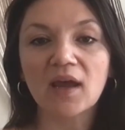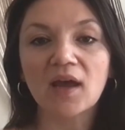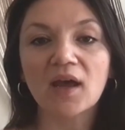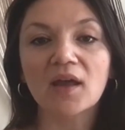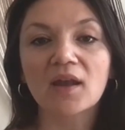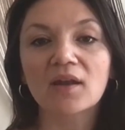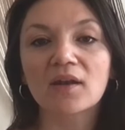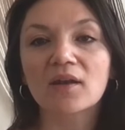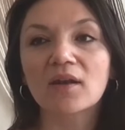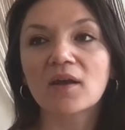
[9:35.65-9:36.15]

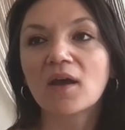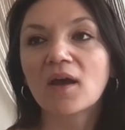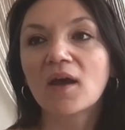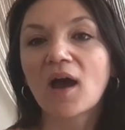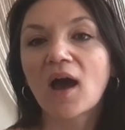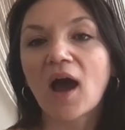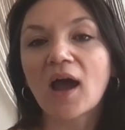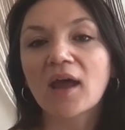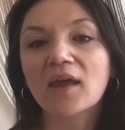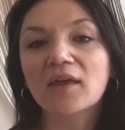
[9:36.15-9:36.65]
and
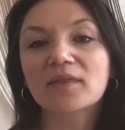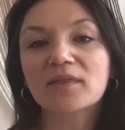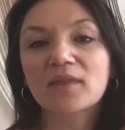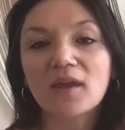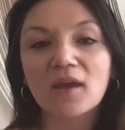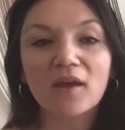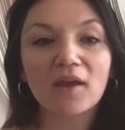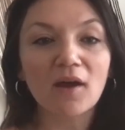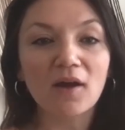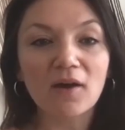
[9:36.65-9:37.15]
I
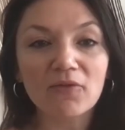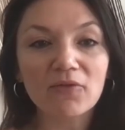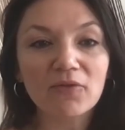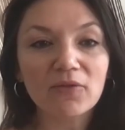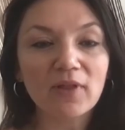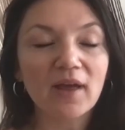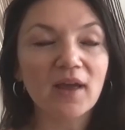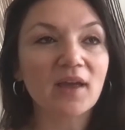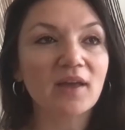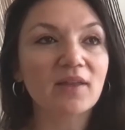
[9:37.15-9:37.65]
think
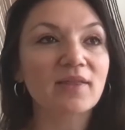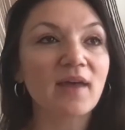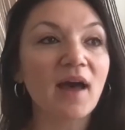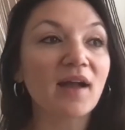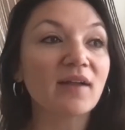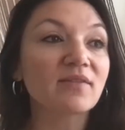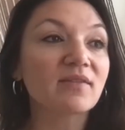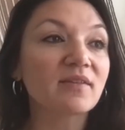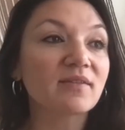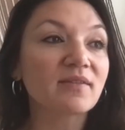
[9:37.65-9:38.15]
of like
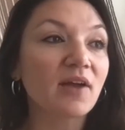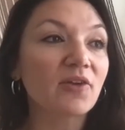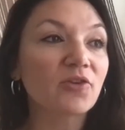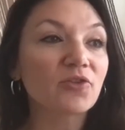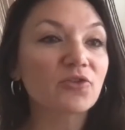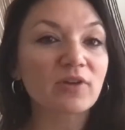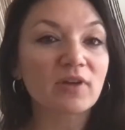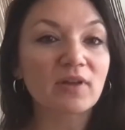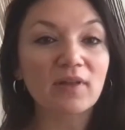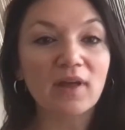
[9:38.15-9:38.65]
that's
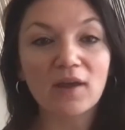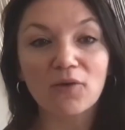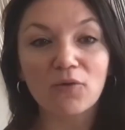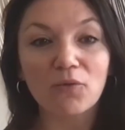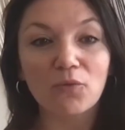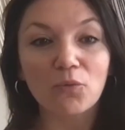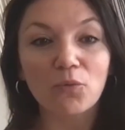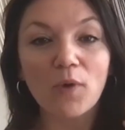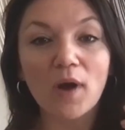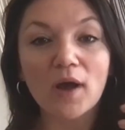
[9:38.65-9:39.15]
essentially like
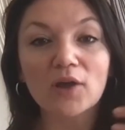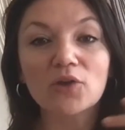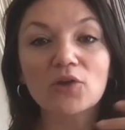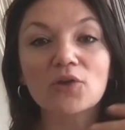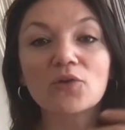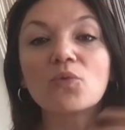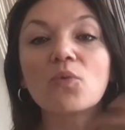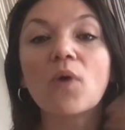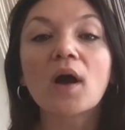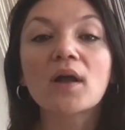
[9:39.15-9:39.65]
what
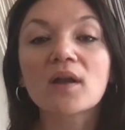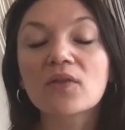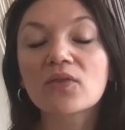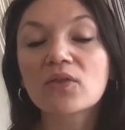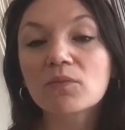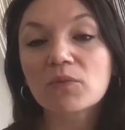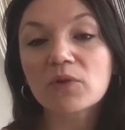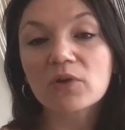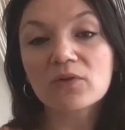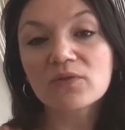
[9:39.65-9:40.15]
you want
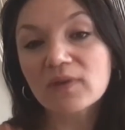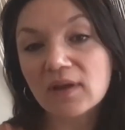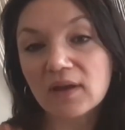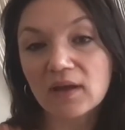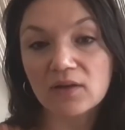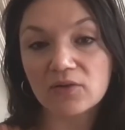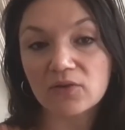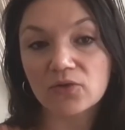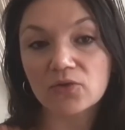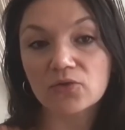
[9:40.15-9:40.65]
in the music
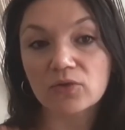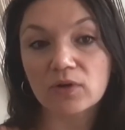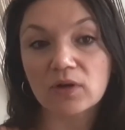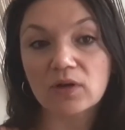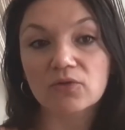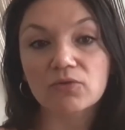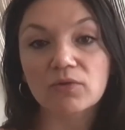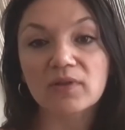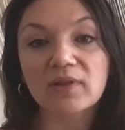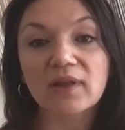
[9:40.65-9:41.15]

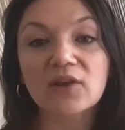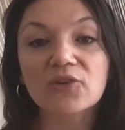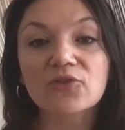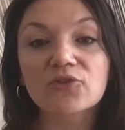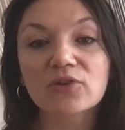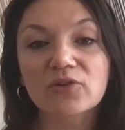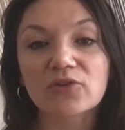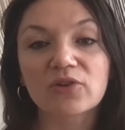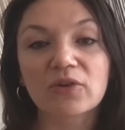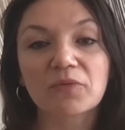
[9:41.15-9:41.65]
industry is
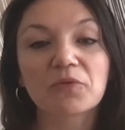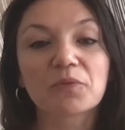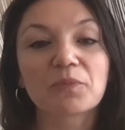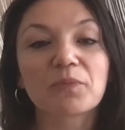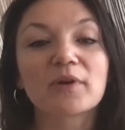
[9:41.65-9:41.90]
relationships.